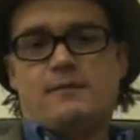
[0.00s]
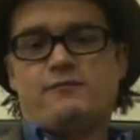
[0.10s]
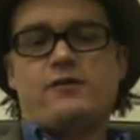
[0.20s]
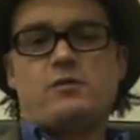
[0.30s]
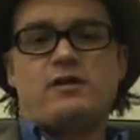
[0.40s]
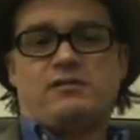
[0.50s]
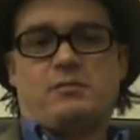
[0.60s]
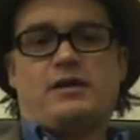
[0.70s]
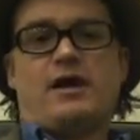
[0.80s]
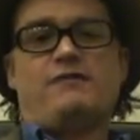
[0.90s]
for the rest
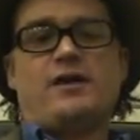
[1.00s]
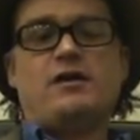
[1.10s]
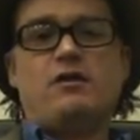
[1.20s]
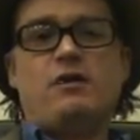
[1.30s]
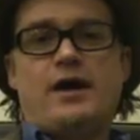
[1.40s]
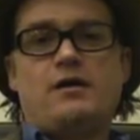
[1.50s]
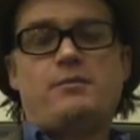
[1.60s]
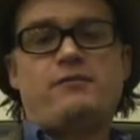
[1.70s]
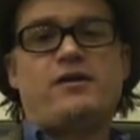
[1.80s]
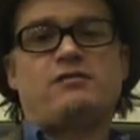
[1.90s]
of my life. I
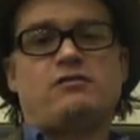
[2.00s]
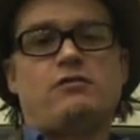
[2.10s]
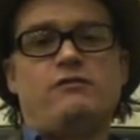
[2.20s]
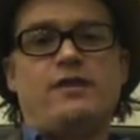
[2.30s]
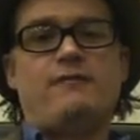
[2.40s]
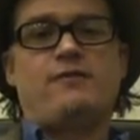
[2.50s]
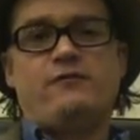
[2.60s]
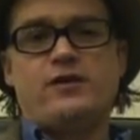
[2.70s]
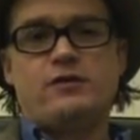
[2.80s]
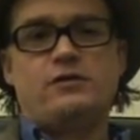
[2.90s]
know professors who have left the
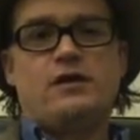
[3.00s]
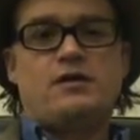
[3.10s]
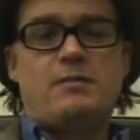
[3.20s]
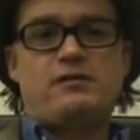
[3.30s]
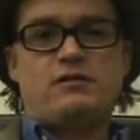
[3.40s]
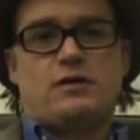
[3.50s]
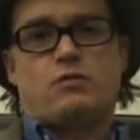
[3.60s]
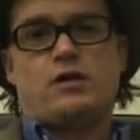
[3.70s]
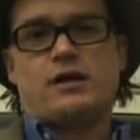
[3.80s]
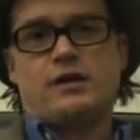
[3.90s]
field to basically
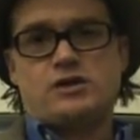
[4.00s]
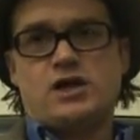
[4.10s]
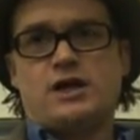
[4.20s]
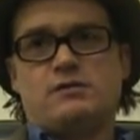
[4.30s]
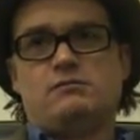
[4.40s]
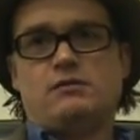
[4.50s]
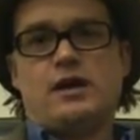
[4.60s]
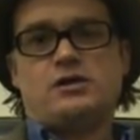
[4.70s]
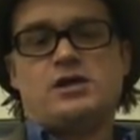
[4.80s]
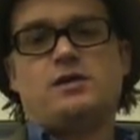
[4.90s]
work at a chain
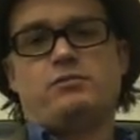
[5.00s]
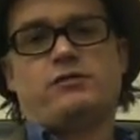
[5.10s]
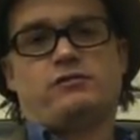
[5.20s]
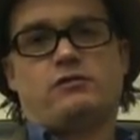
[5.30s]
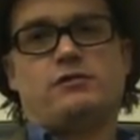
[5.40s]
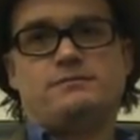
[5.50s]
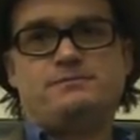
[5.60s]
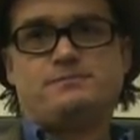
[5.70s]
bookstore.